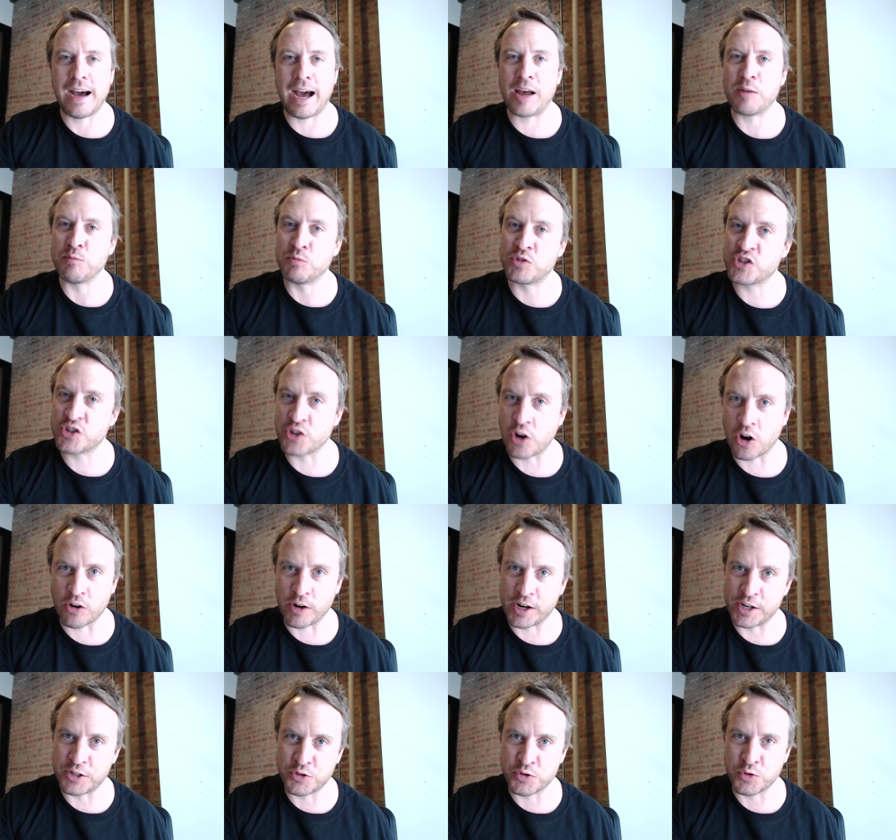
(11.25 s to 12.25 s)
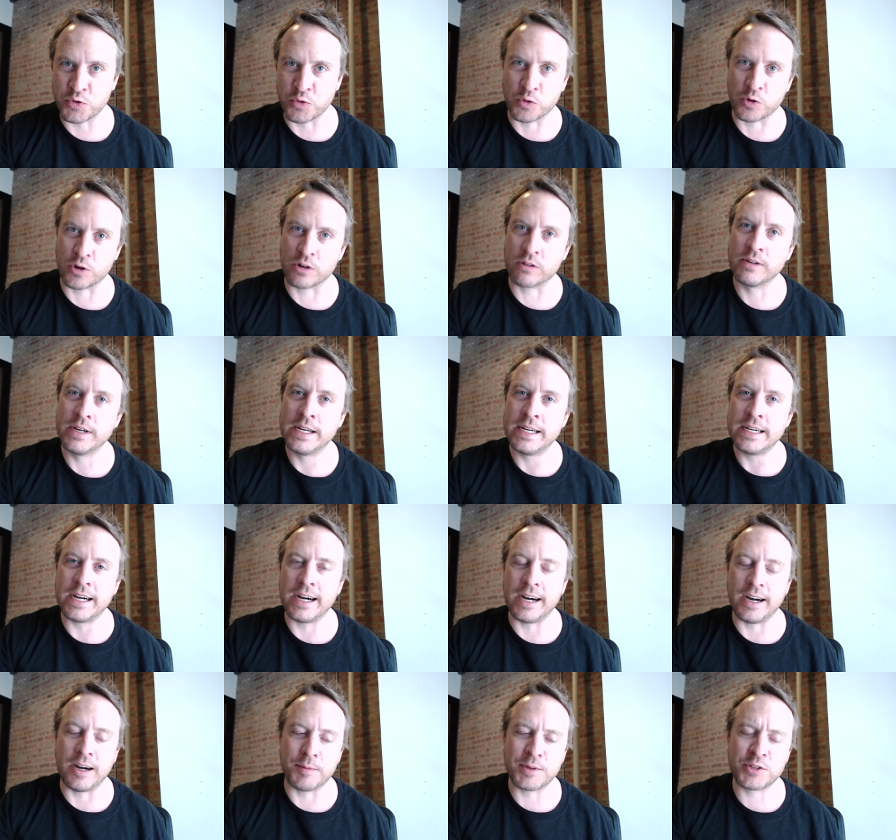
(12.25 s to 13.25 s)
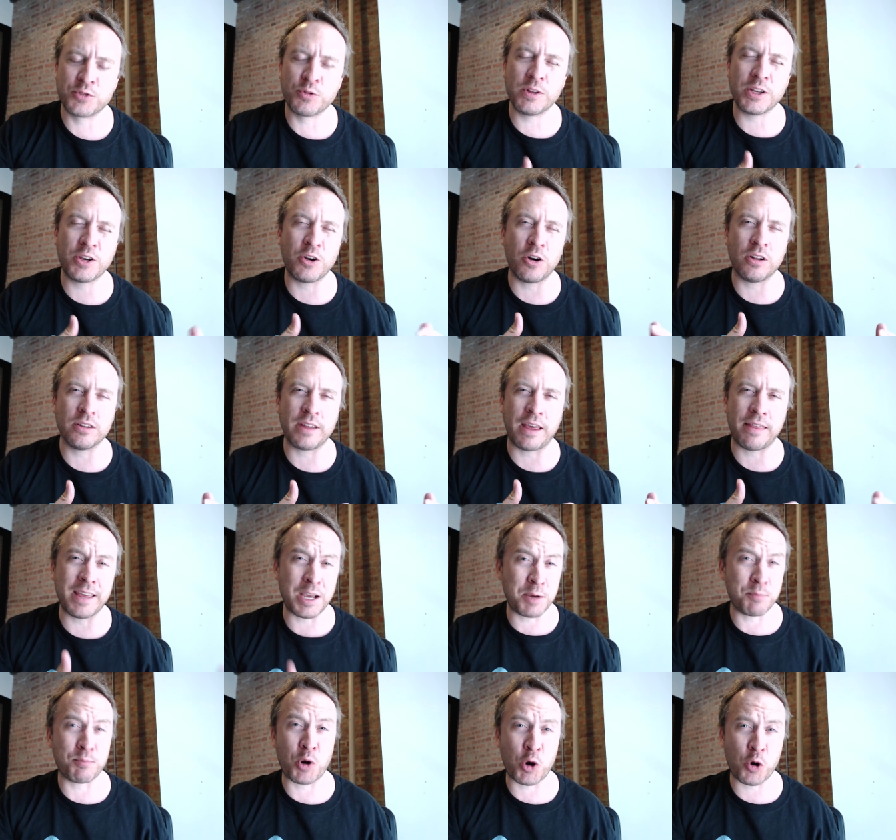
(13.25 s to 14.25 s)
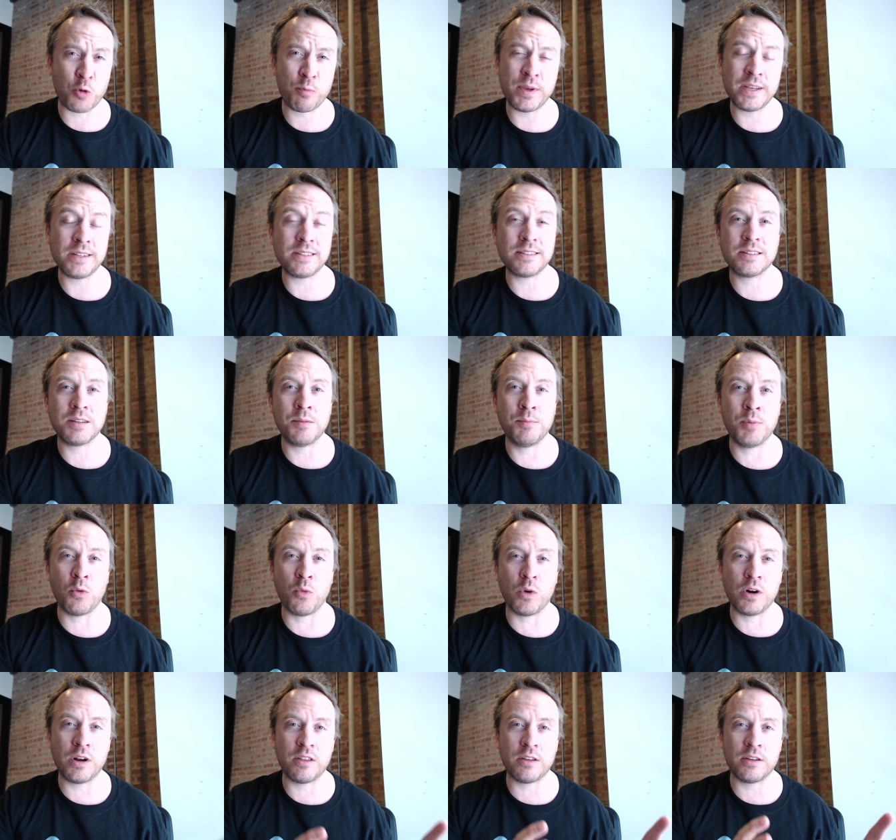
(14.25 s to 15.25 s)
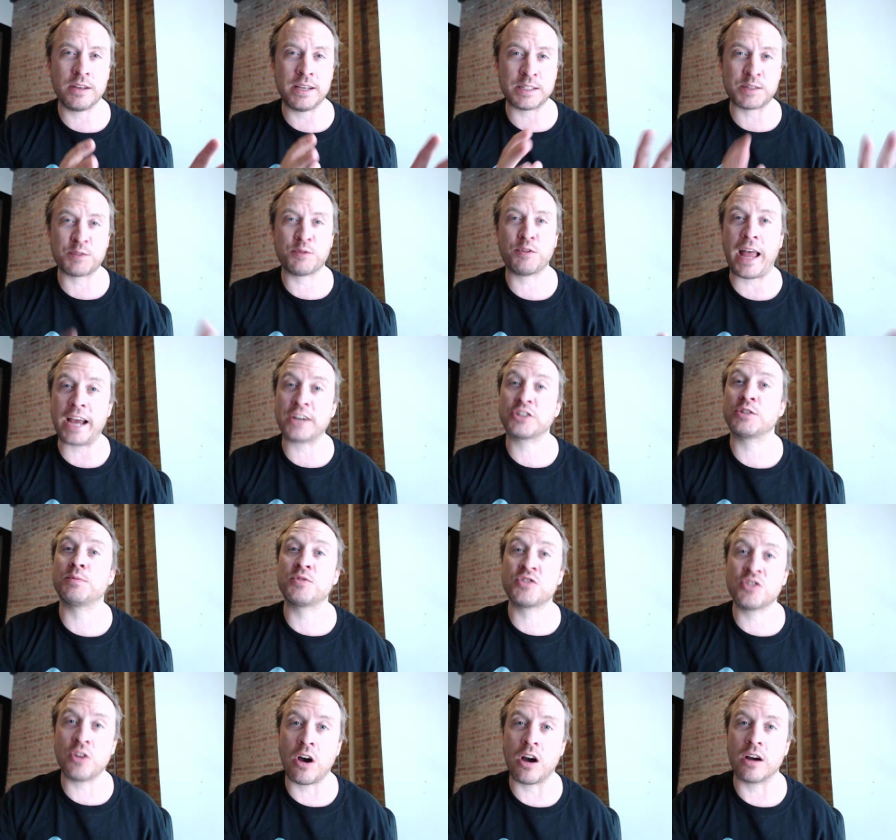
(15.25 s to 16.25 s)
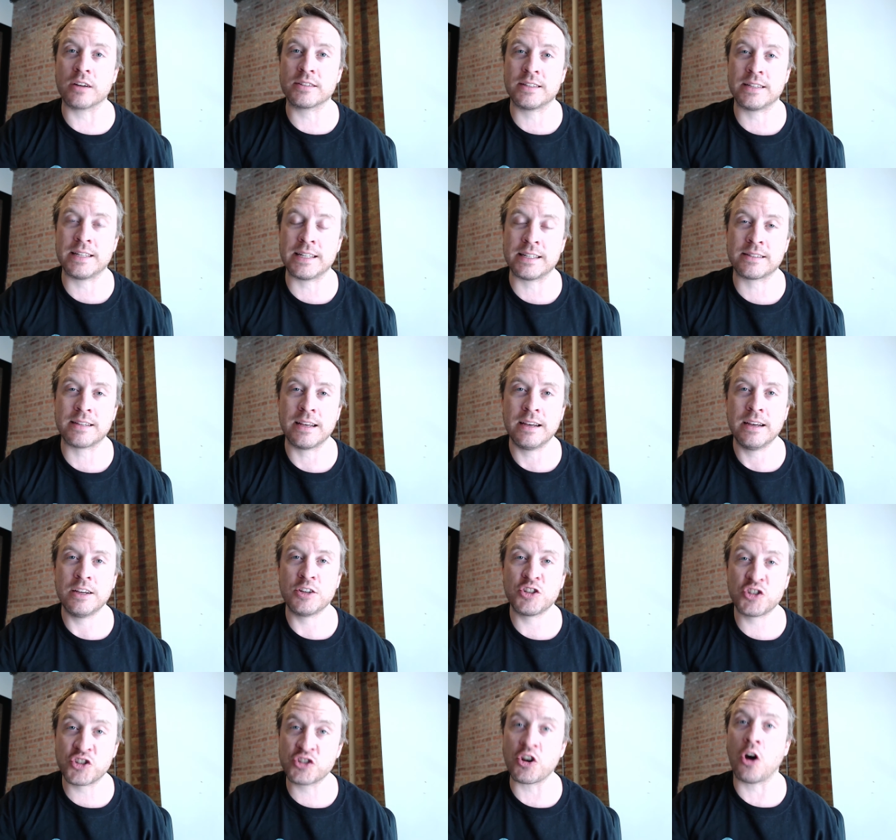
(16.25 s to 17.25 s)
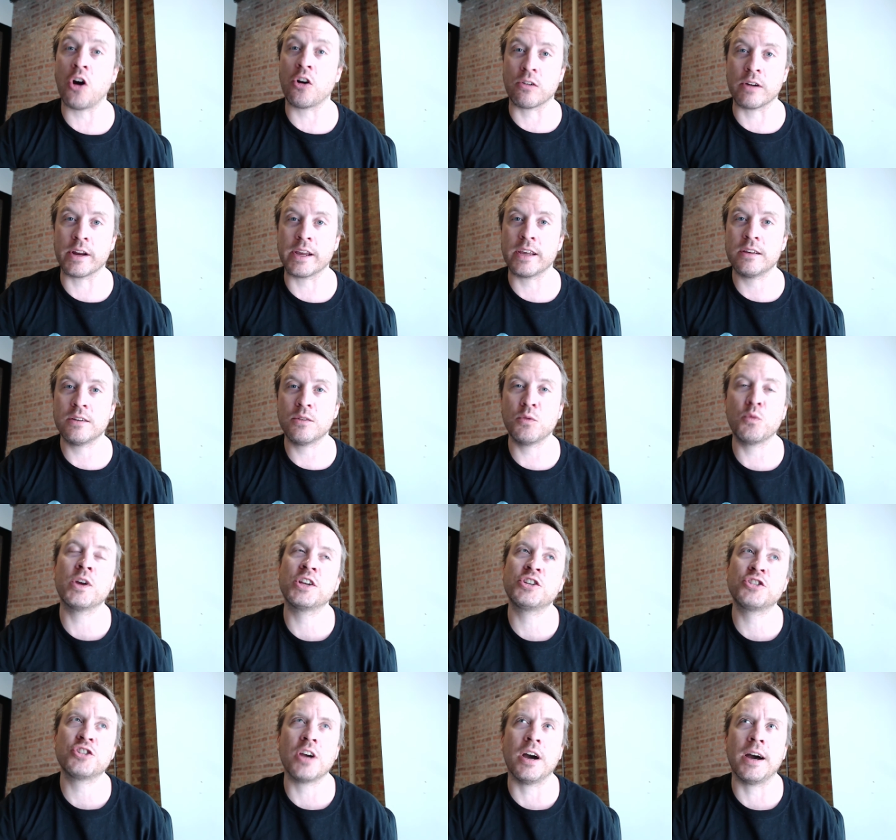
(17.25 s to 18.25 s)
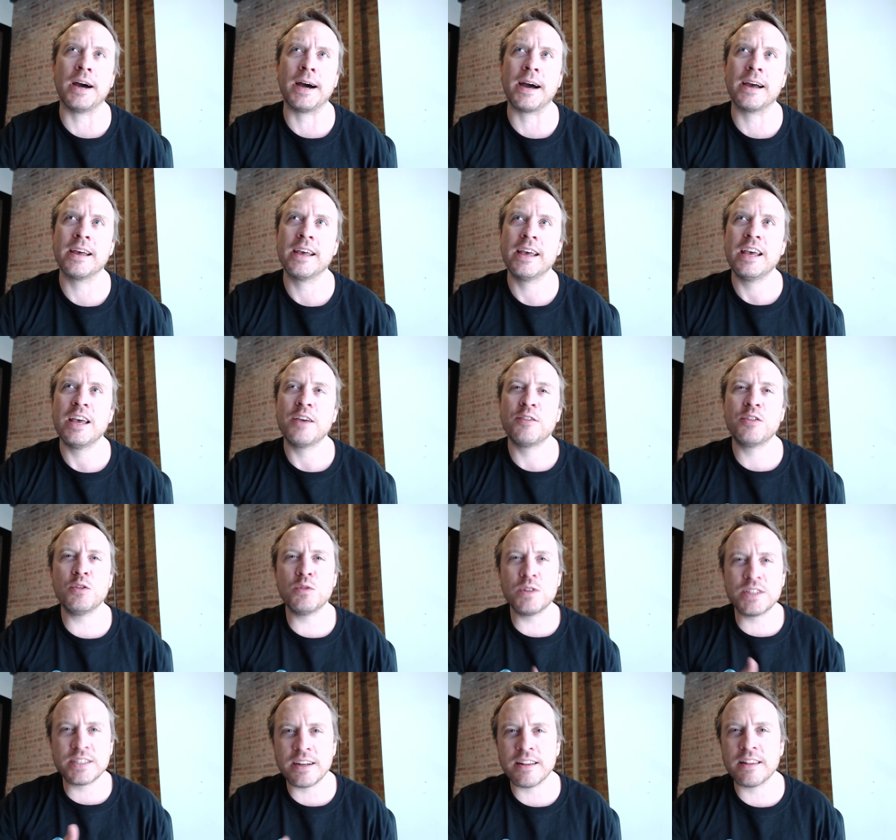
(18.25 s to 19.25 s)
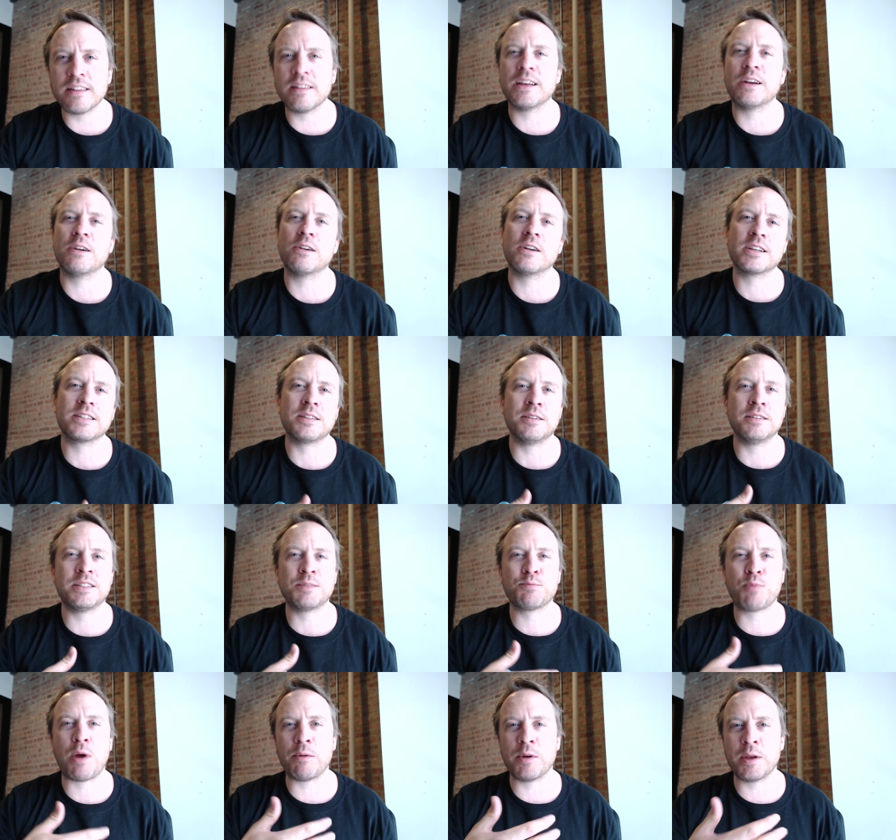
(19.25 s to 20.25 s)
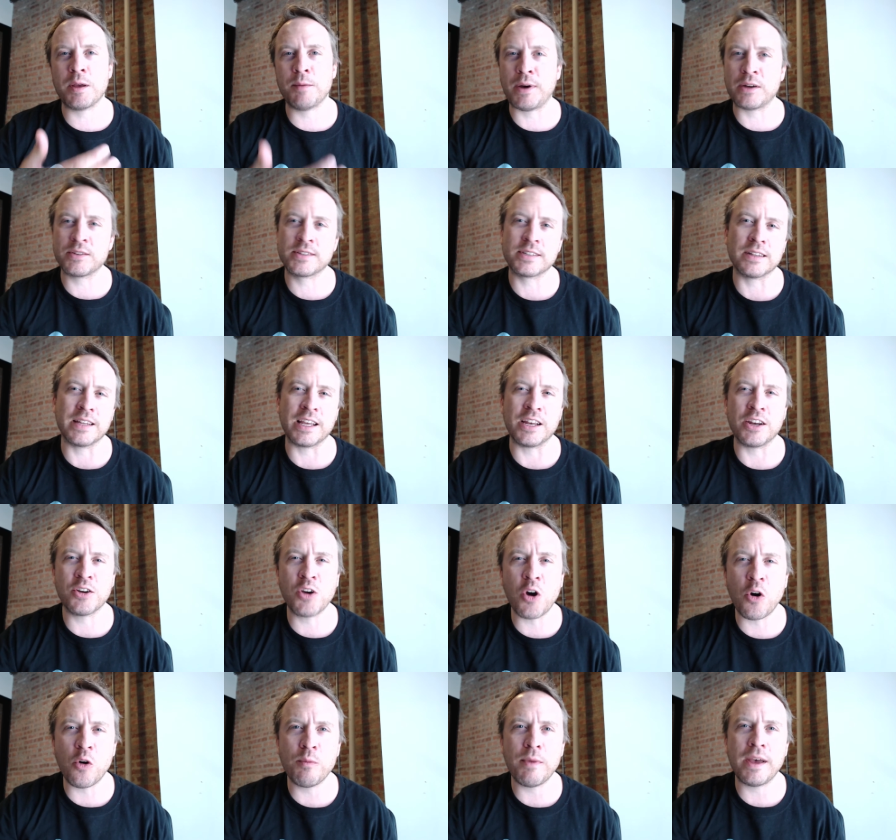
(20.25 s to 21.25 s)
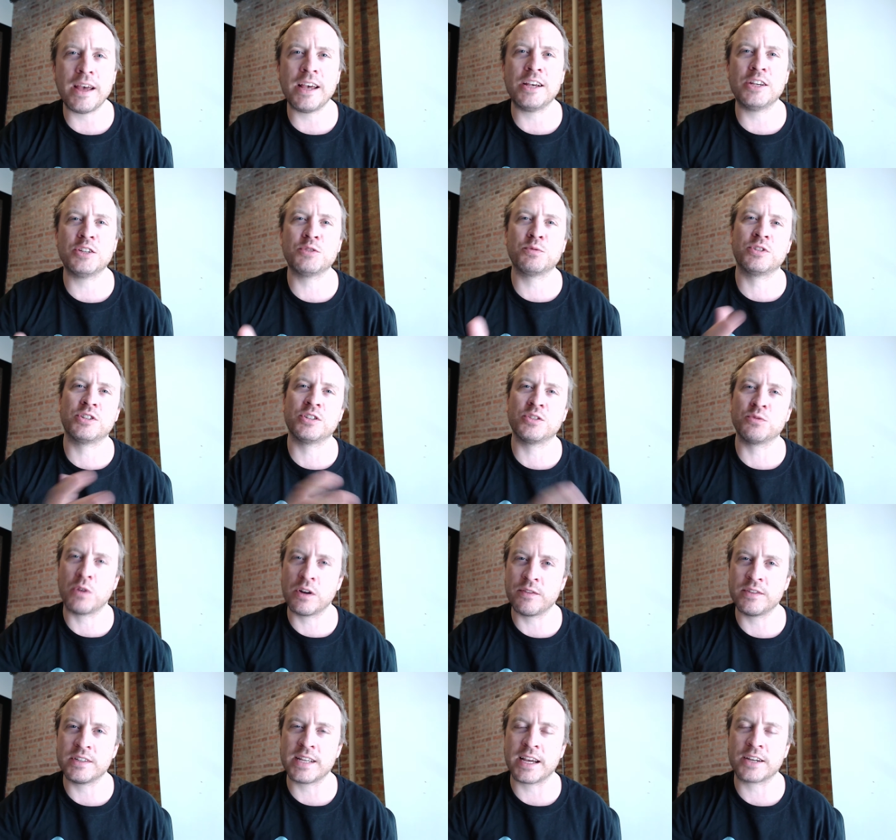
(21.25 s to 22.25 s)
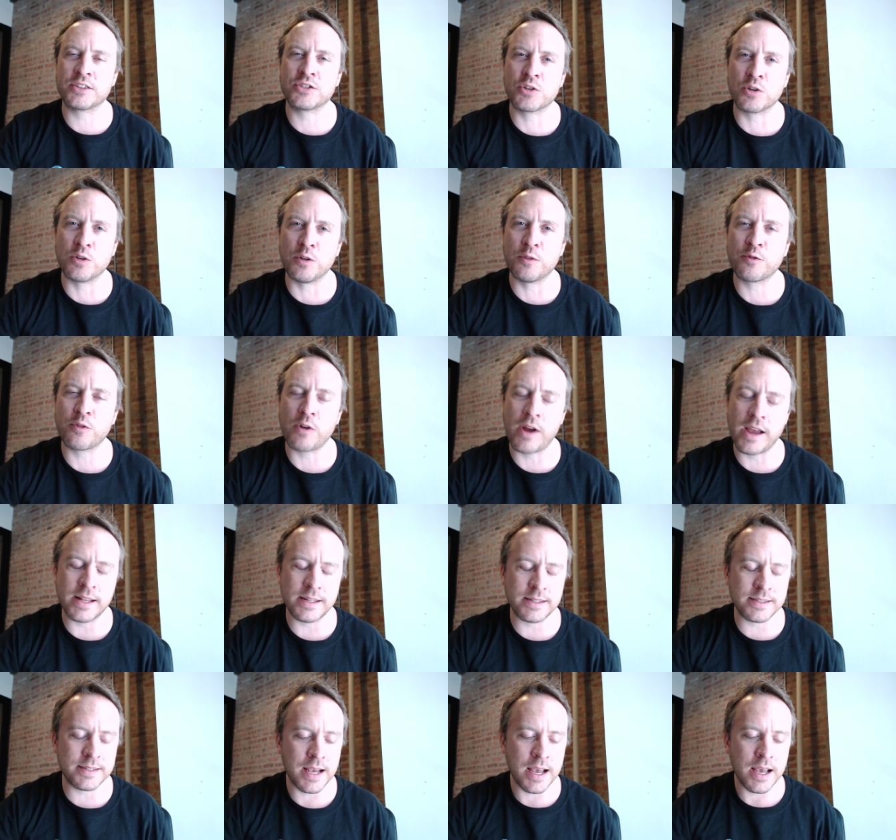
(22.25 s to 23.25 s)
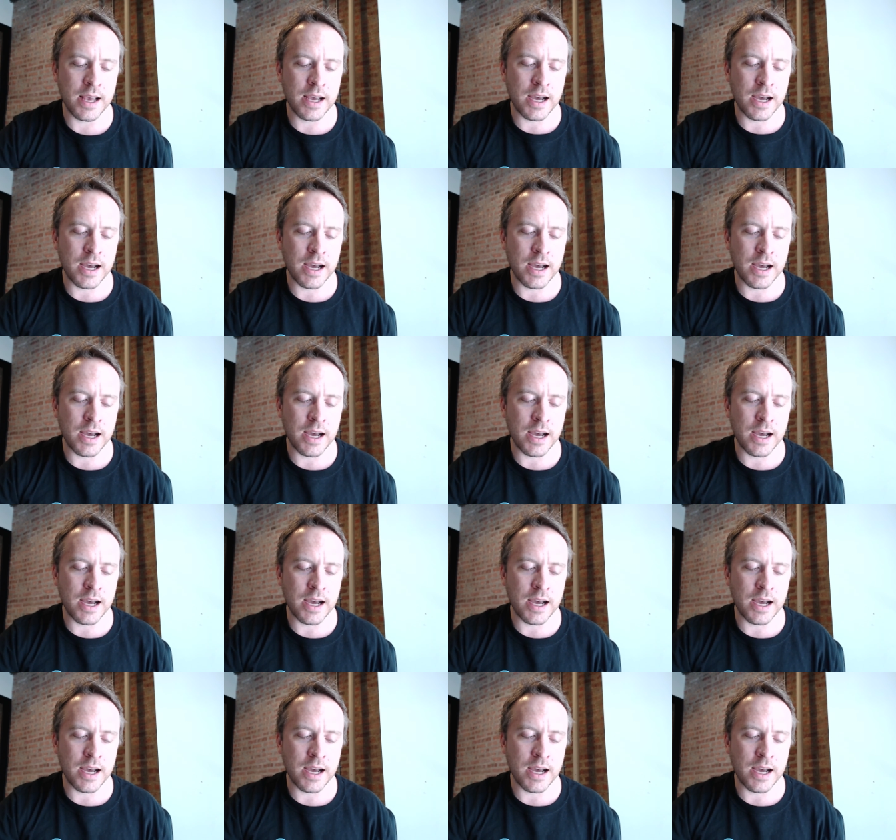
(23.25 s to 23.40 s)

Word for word: I'm Sorry tour. Um, it's really called, I think, Purpose, but one of the, his flagship songs is this Sorry, which, uh, if you listen to the lyrics, it's probably about Selena Gomez, which is one of his ex girlfriends.